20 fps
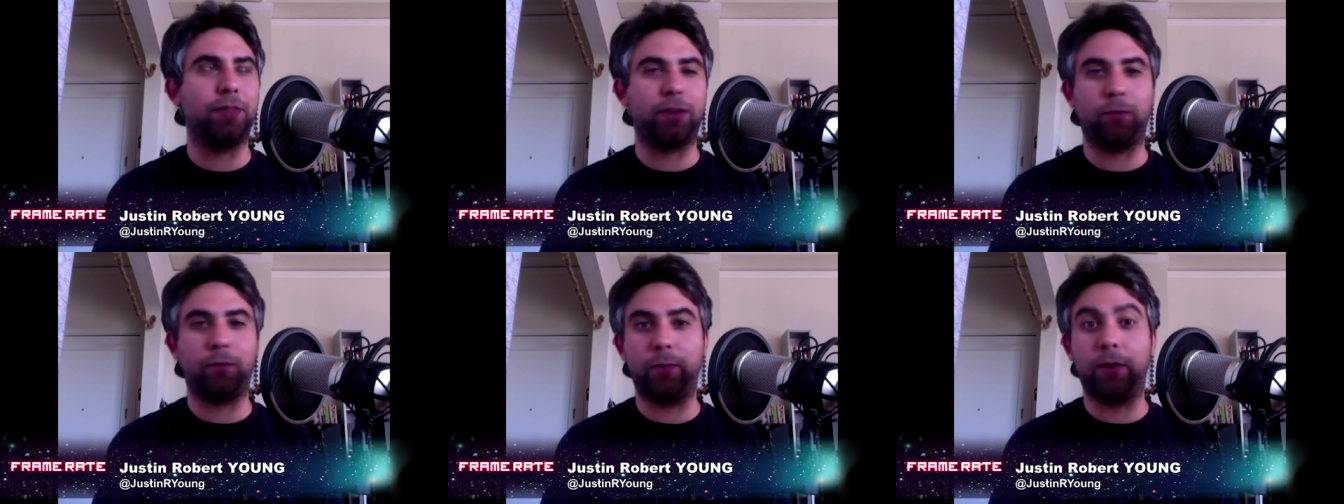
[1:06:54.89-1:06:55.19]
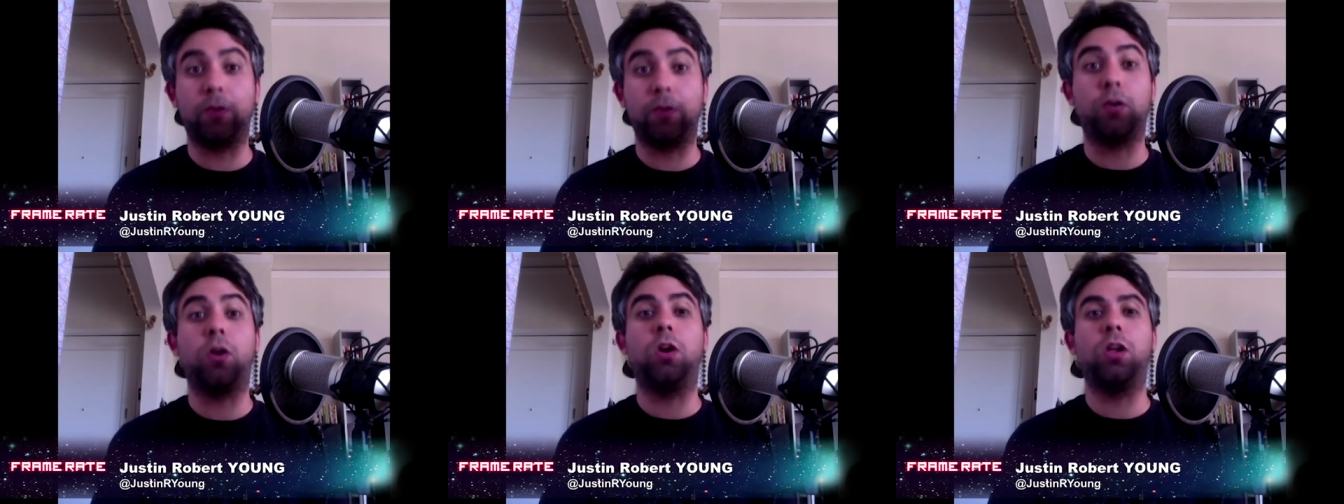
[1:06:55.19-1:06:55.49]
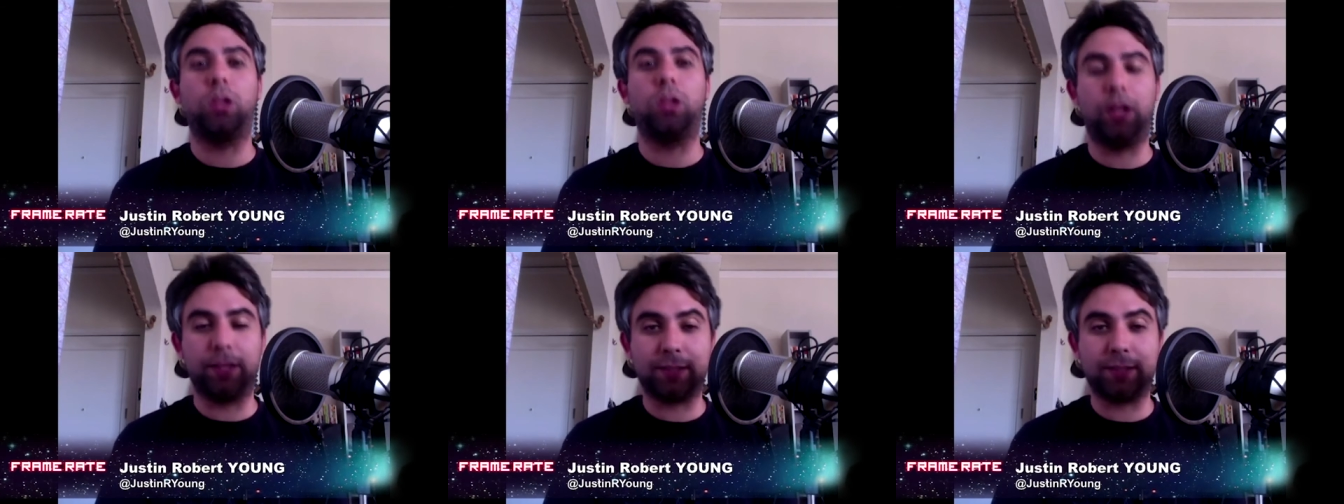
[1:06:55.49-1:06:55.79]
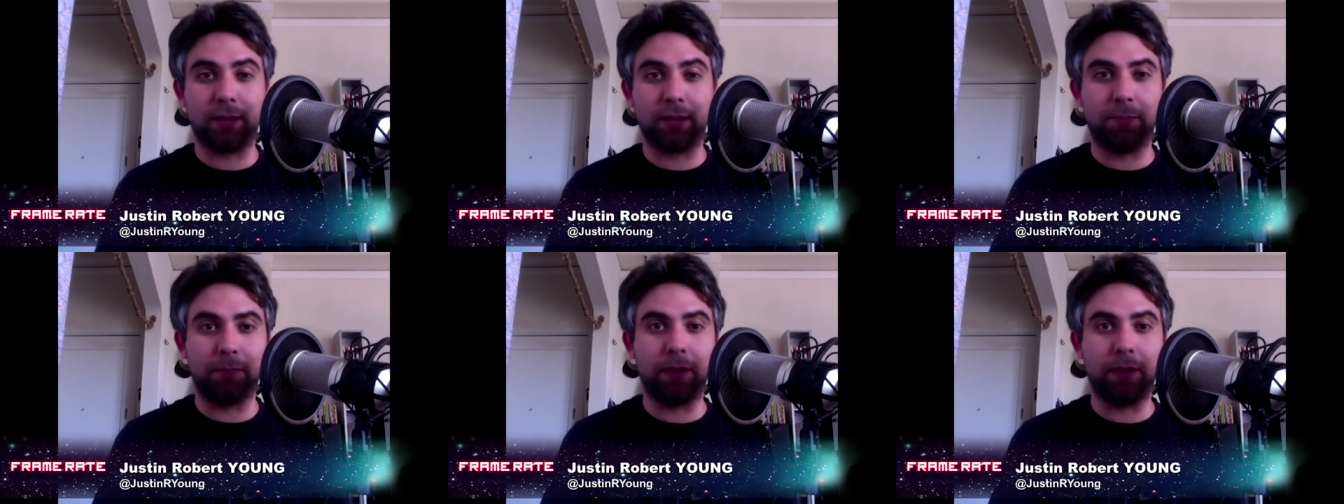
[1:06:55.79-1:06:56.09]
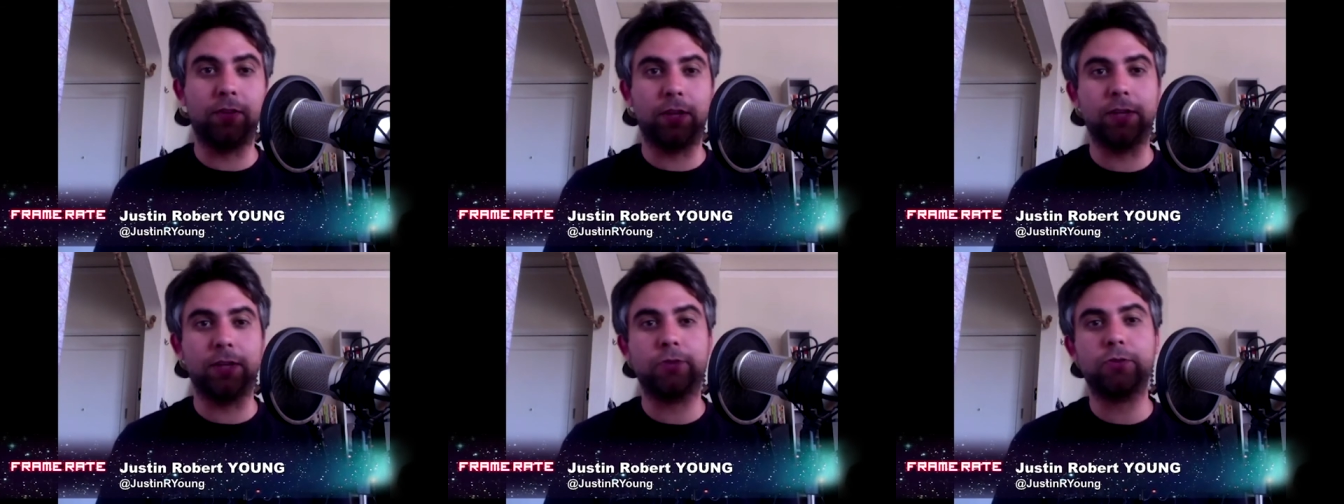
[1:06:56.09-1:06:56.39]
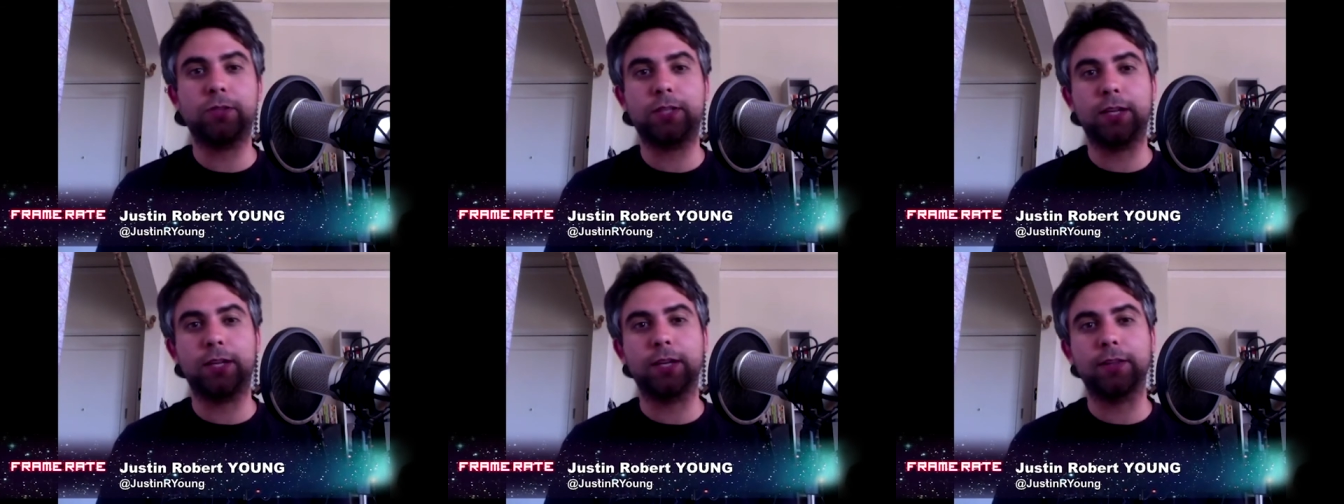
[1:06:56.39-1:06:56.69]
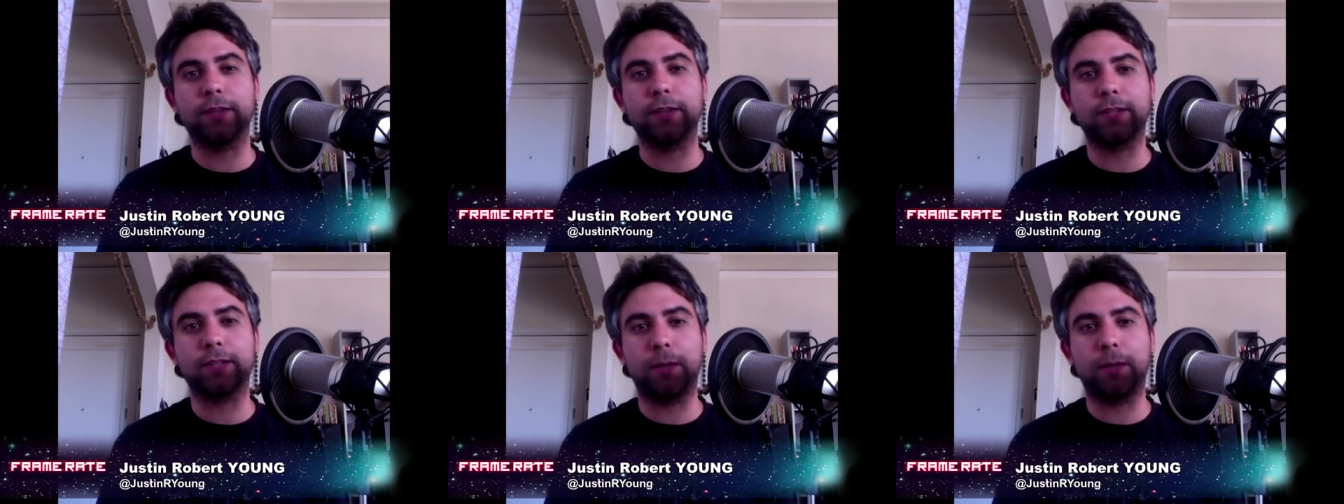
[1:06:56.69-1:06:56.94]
I think we are all on some level interested in the